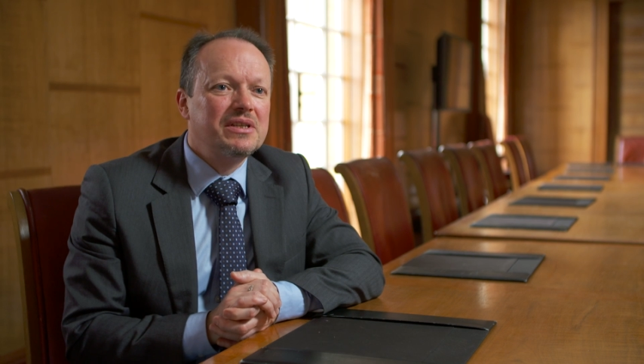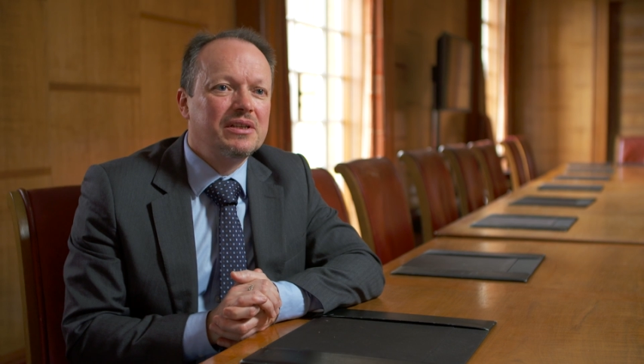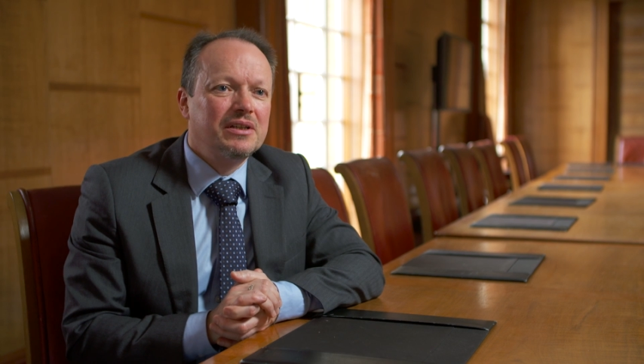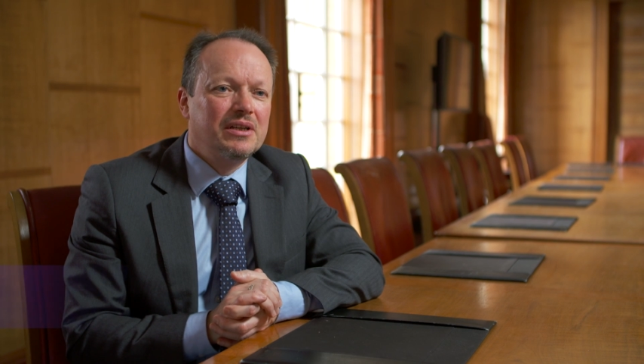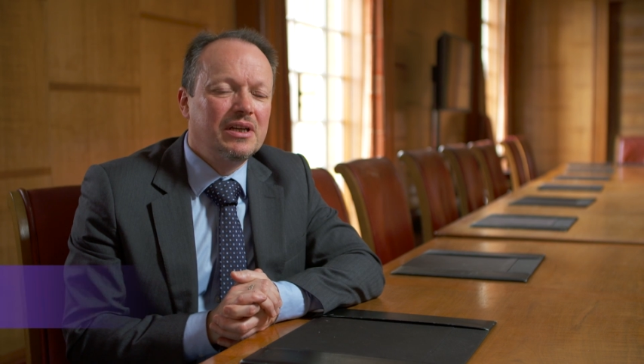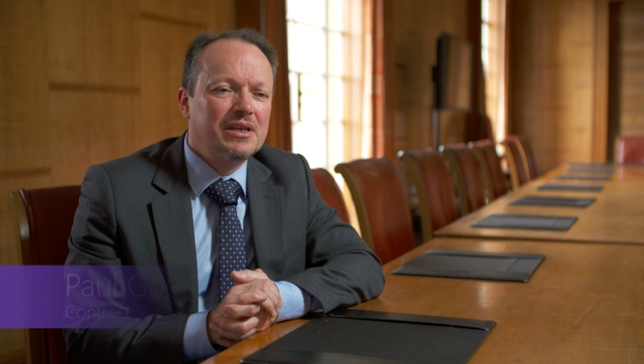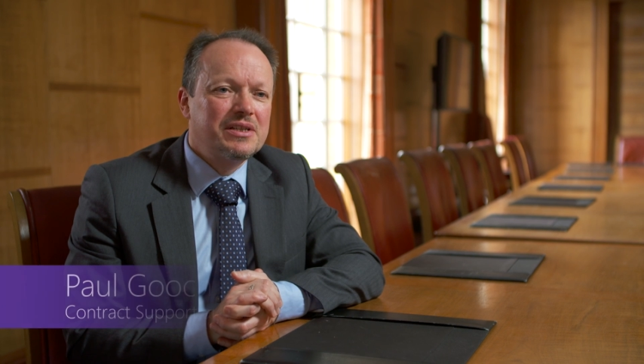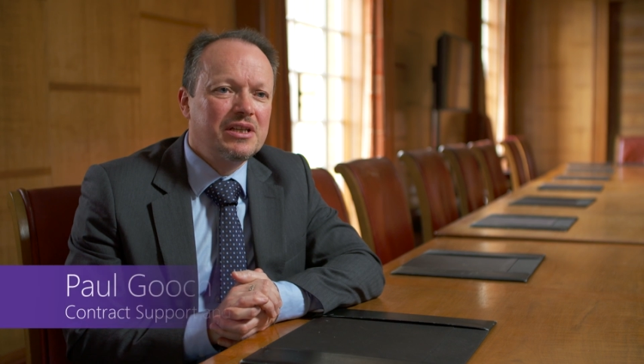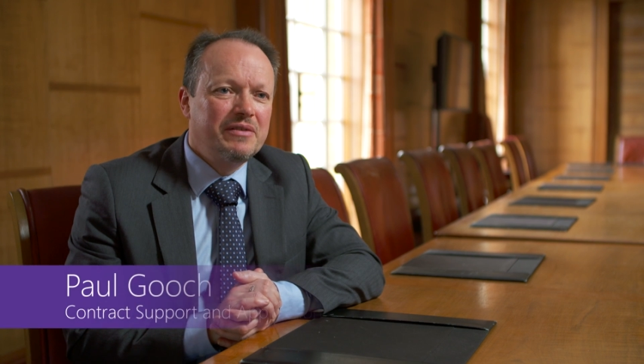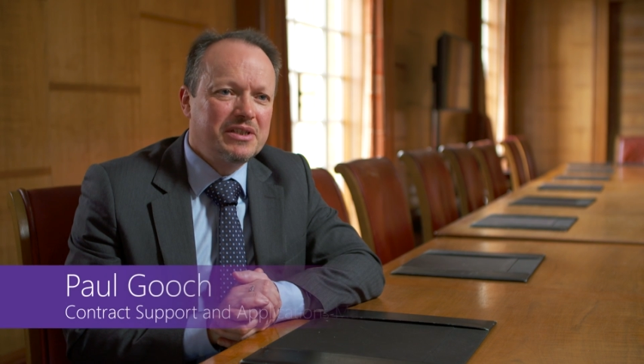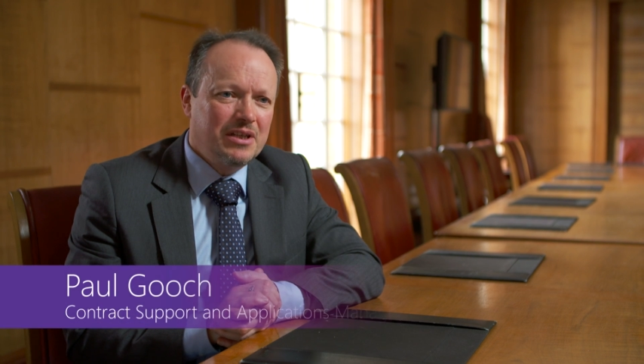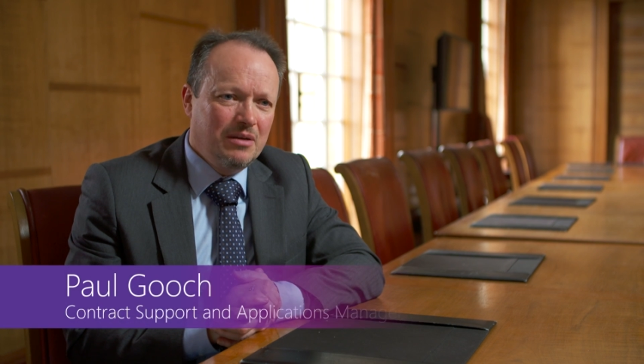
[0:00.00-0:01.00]
is a
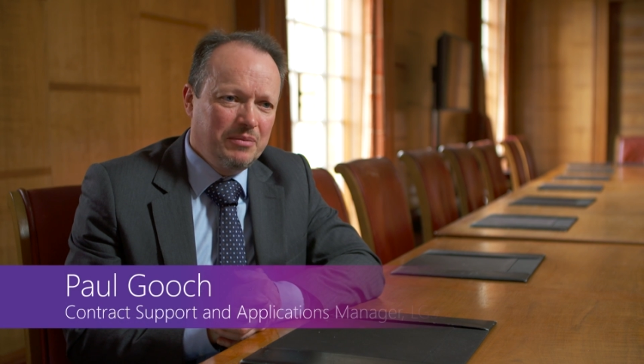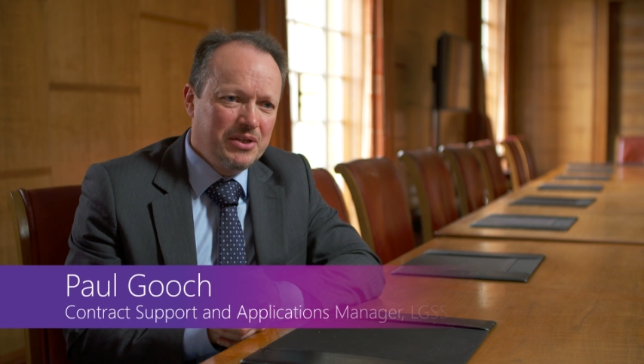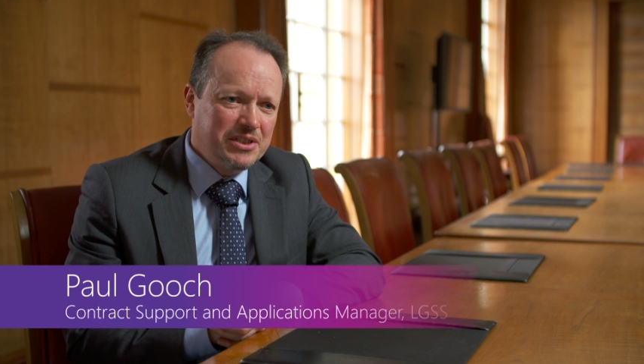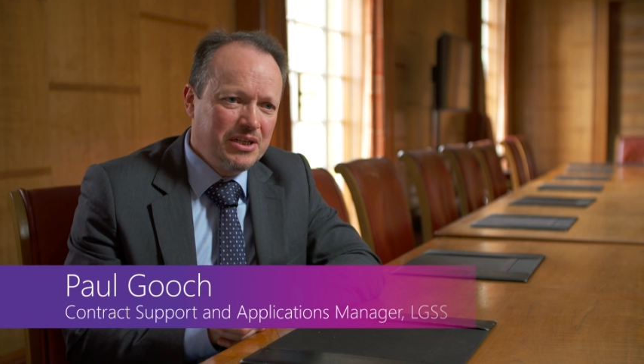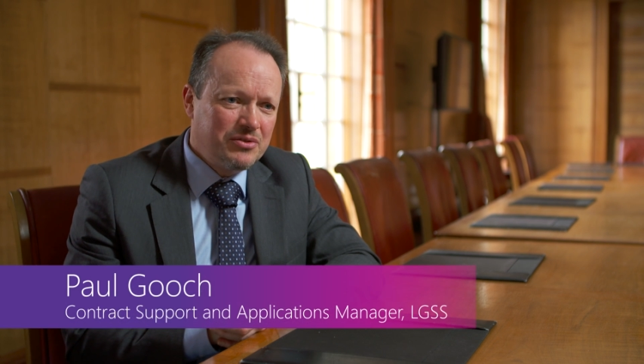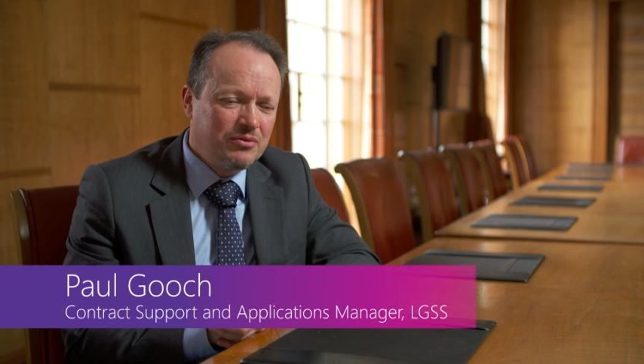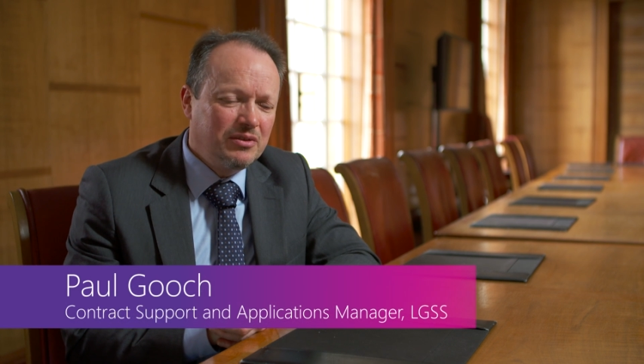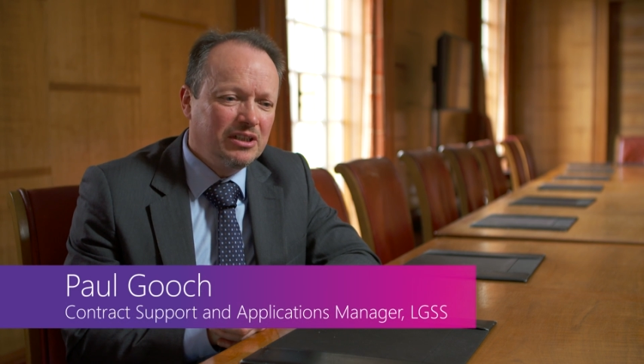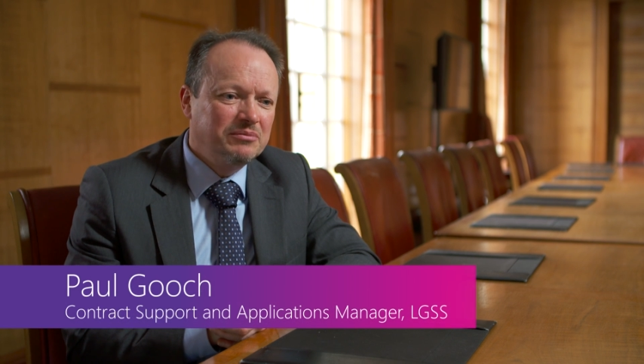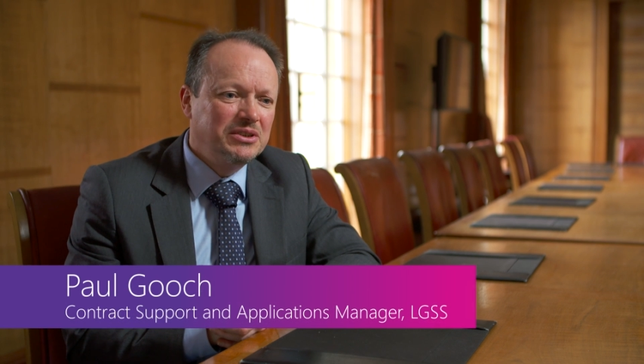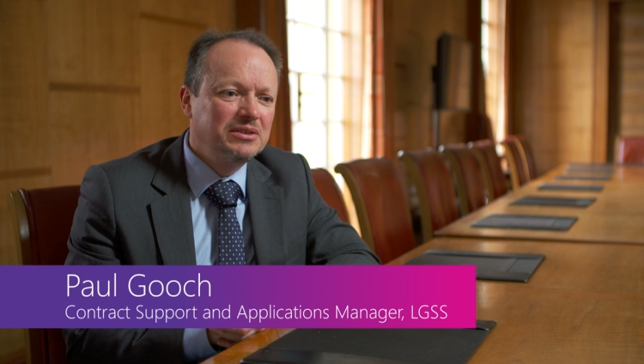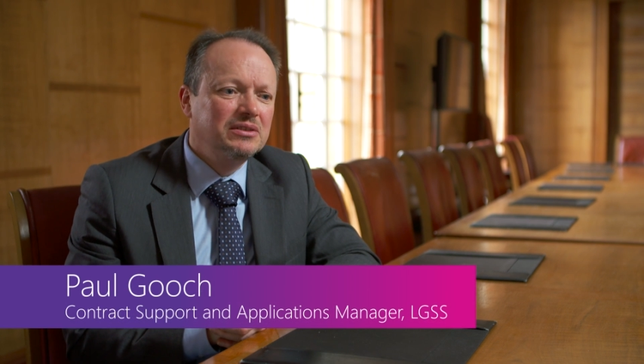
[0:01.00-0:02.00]
service set up by central
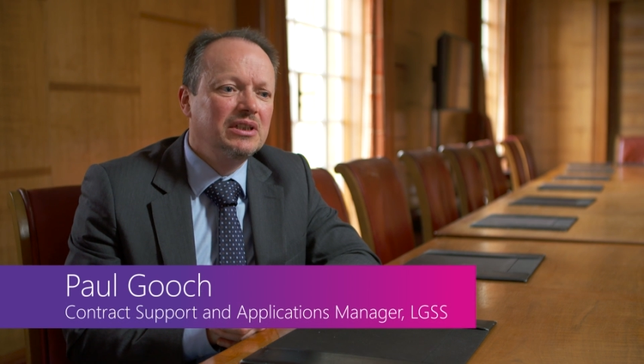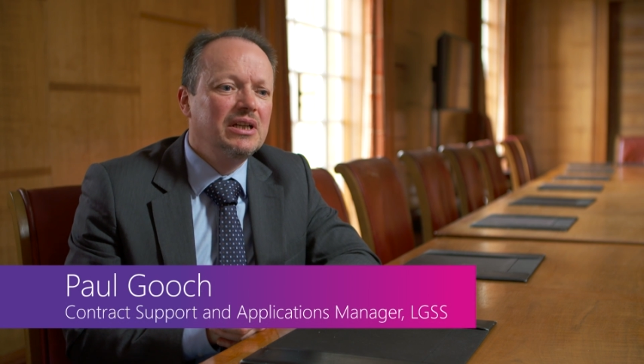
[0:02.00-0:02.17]
government